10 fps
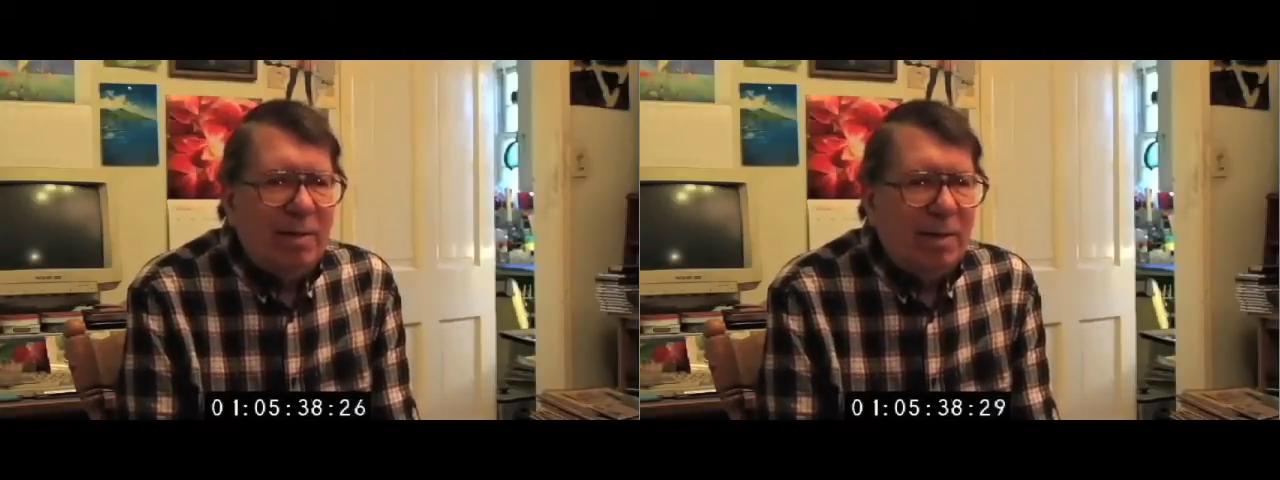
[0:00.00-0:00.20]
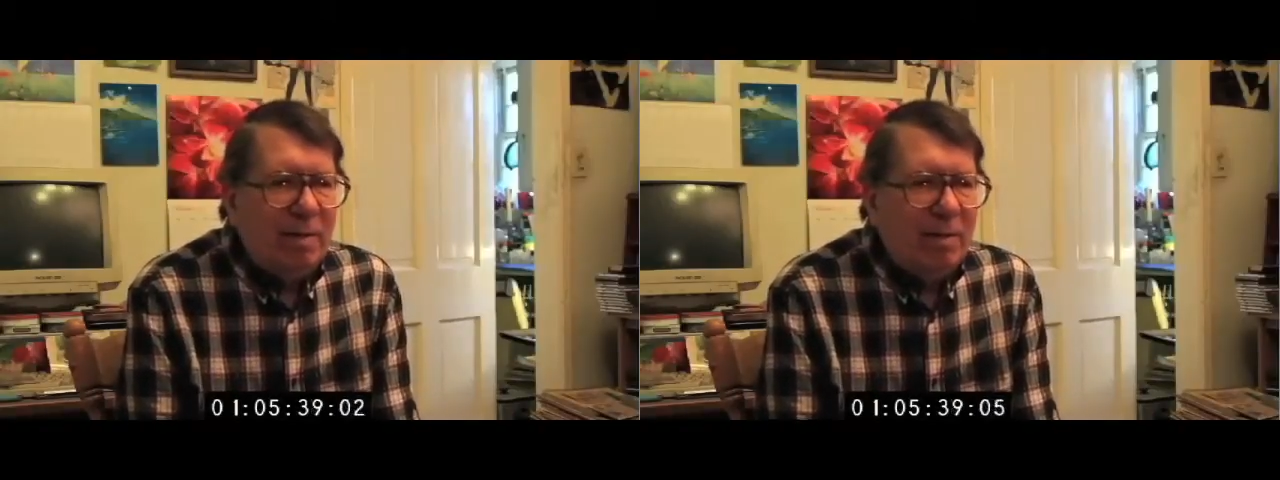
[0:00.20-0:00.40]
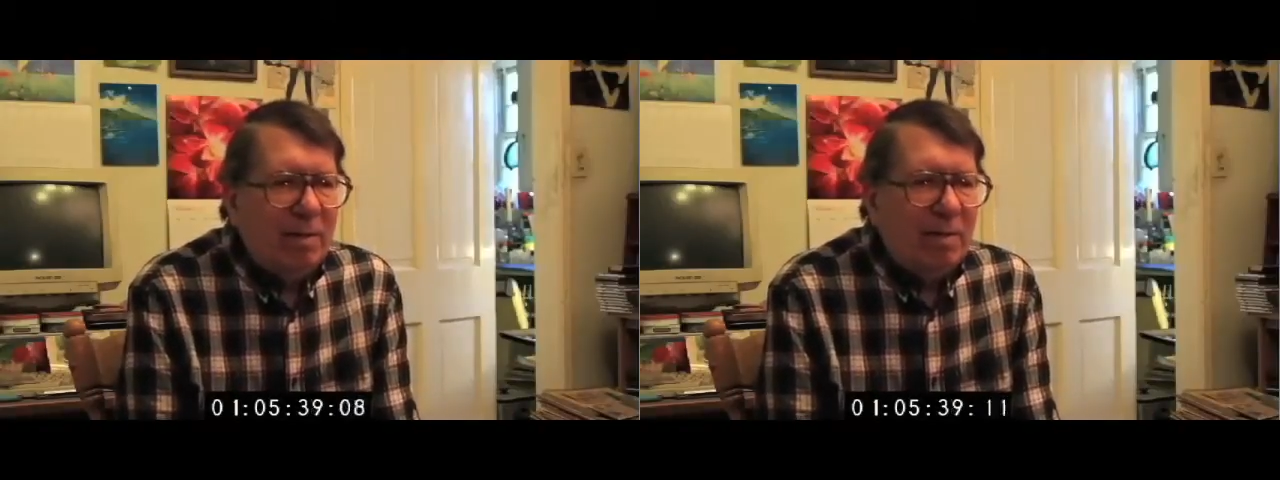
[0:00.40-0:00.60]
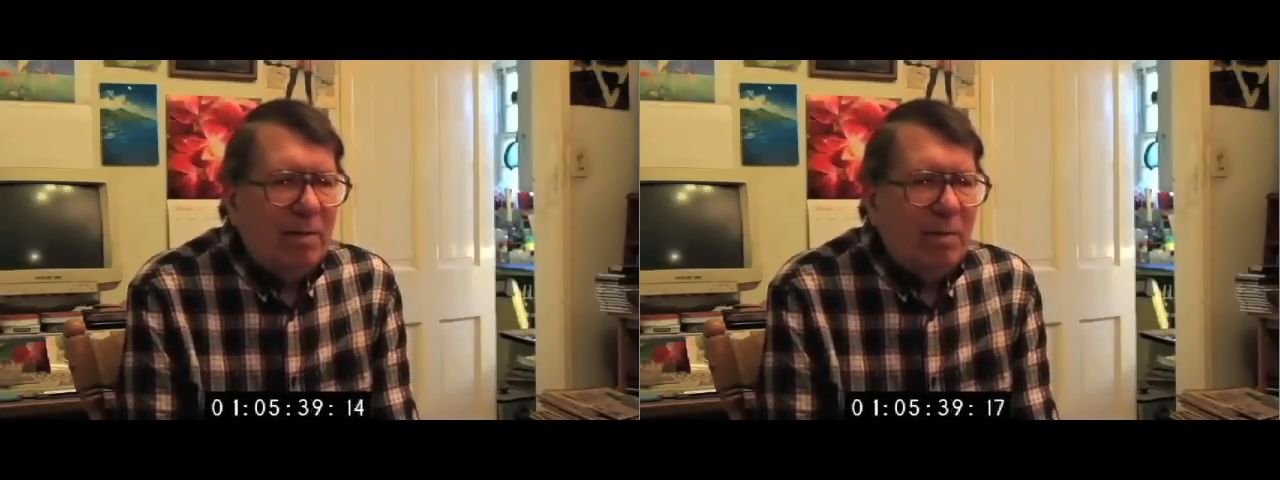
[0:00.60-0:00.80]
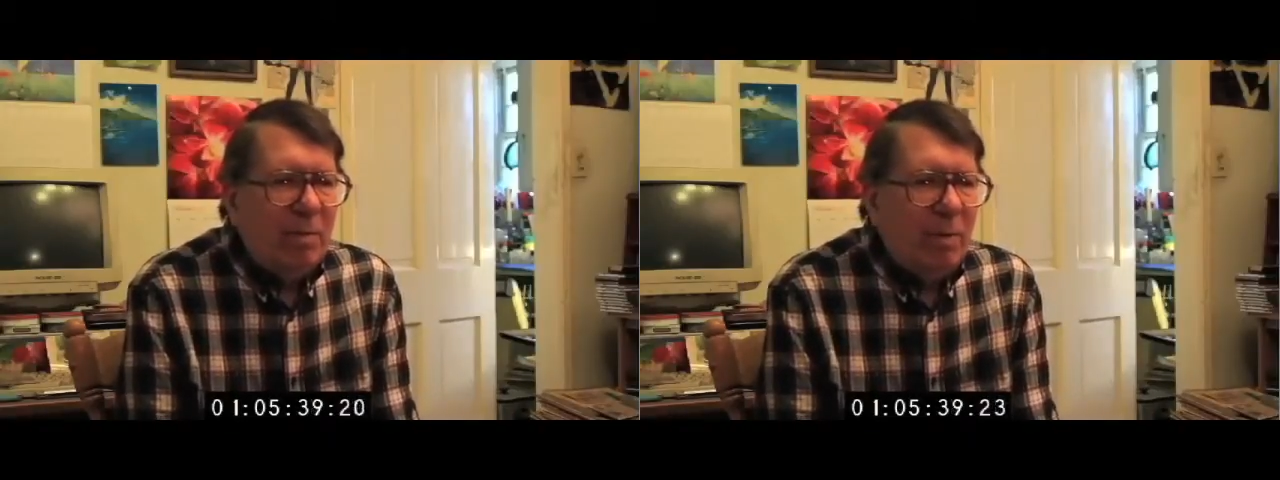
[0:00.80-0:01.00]
Like
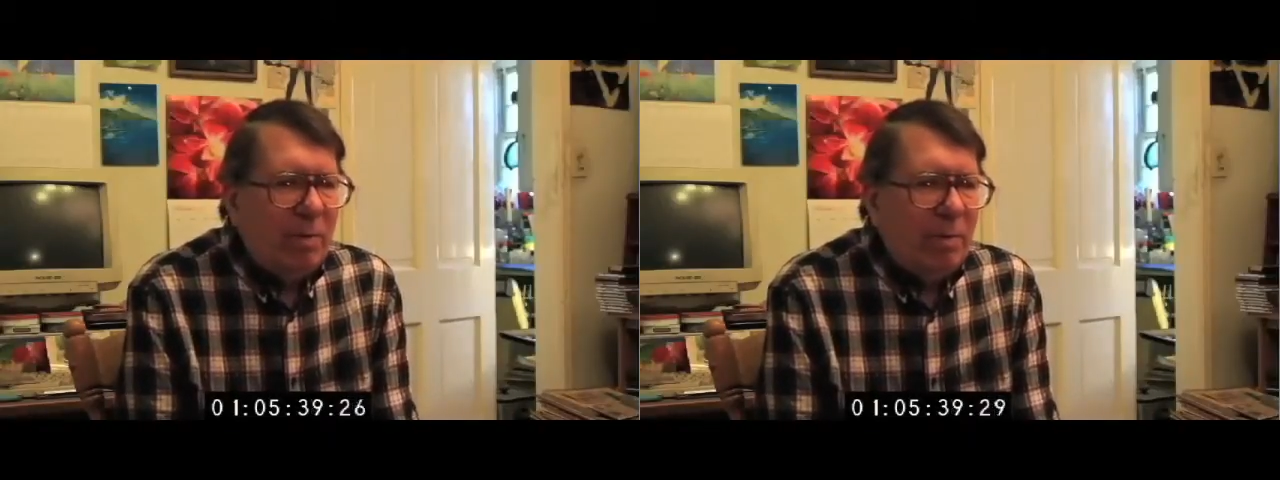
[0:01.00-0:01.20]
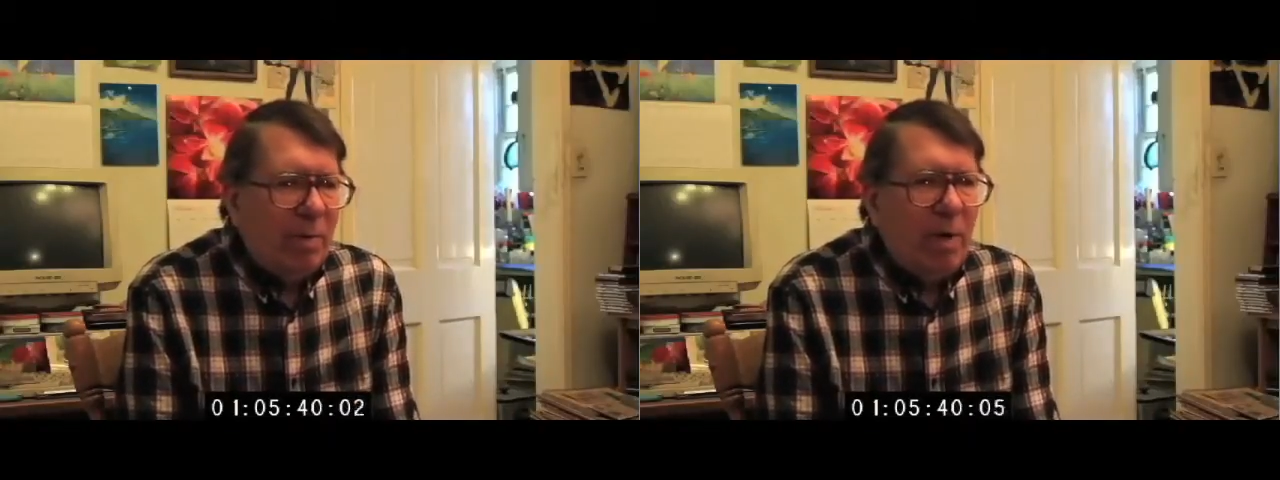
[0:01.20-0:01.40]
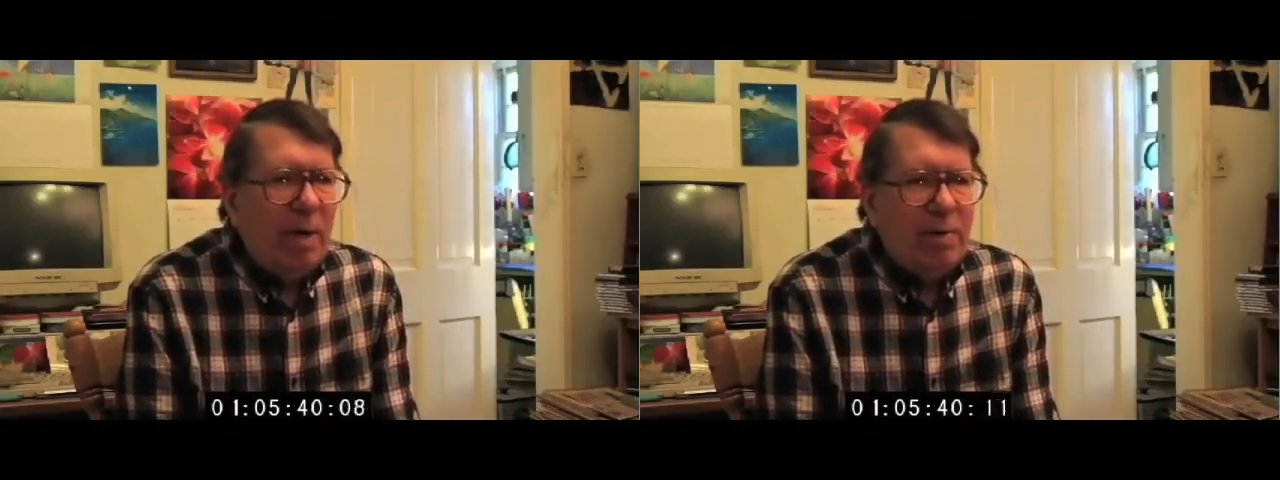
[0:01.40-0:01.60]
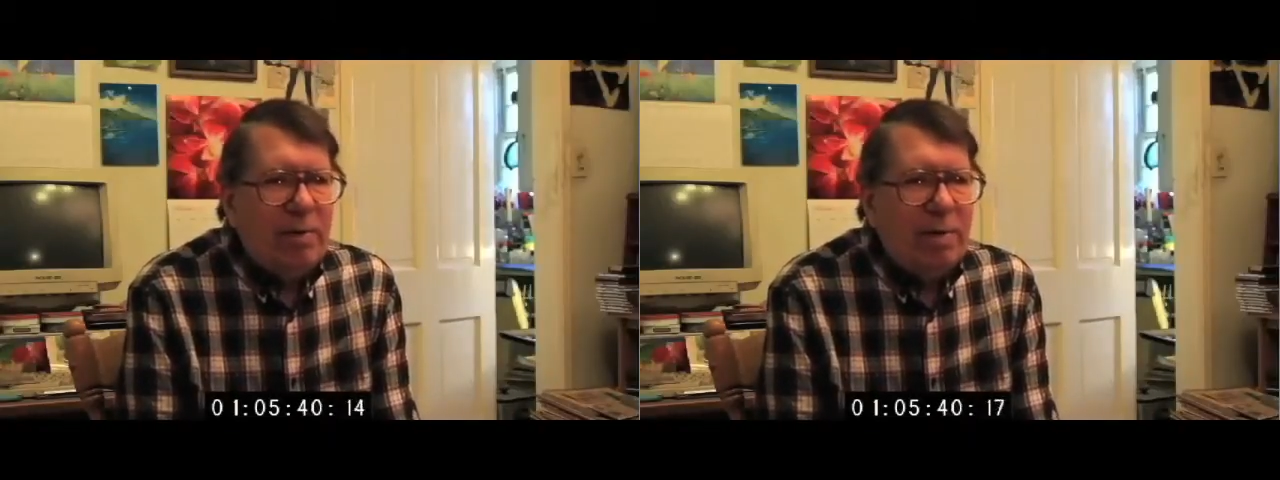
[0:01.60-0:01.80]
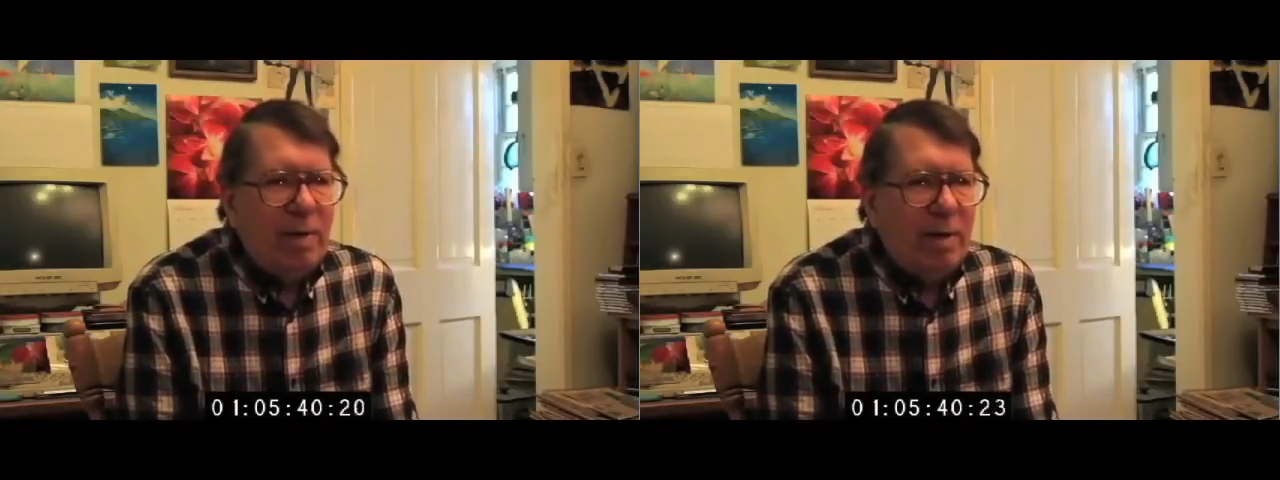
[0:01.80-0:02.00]
with
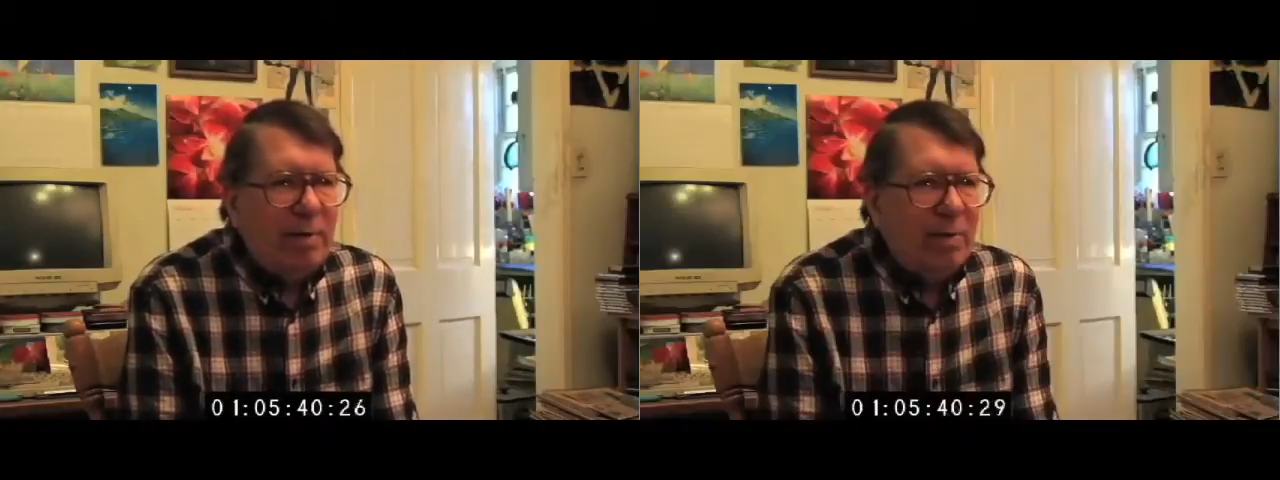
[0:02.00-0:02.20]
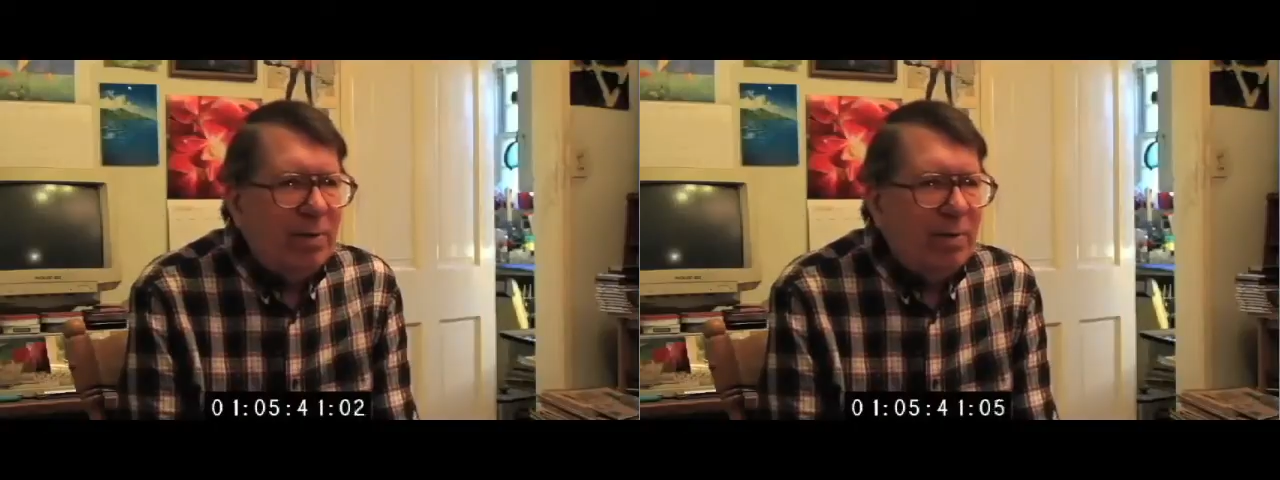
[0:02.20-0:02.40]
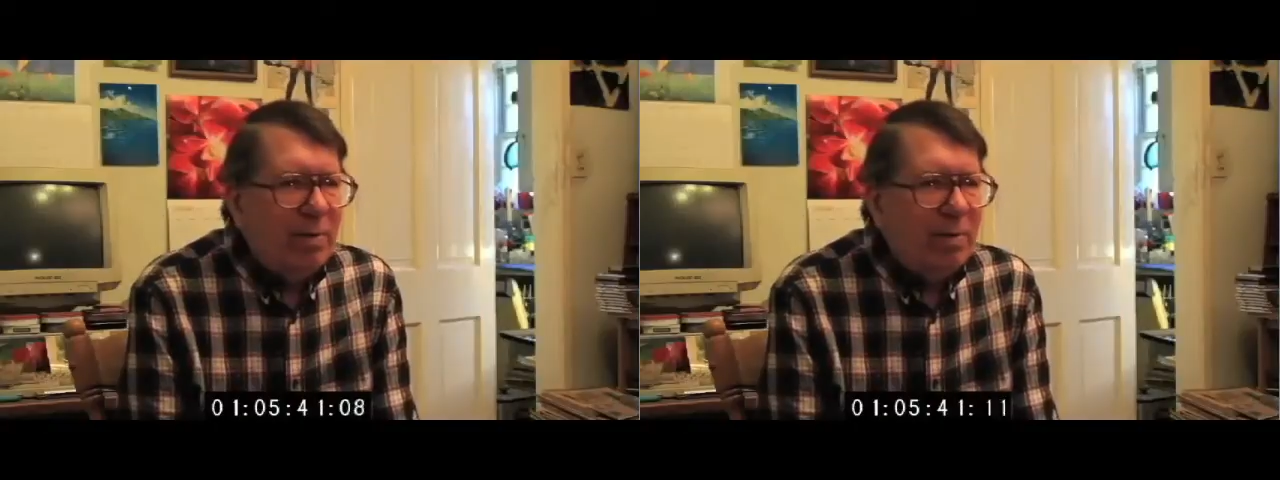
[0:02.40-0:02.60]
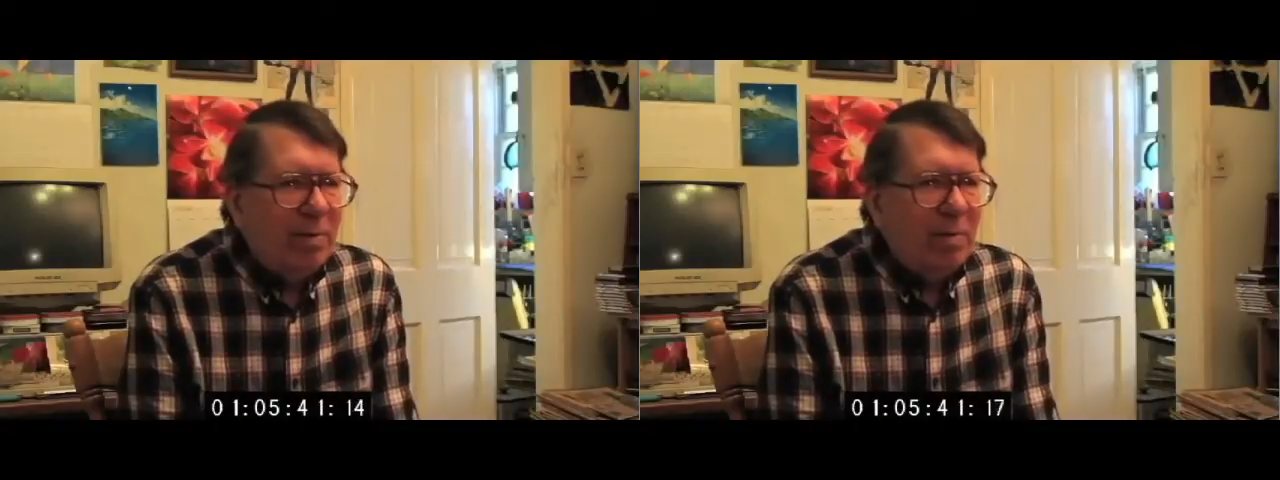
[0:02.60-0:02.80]
Ross Hodgetts, he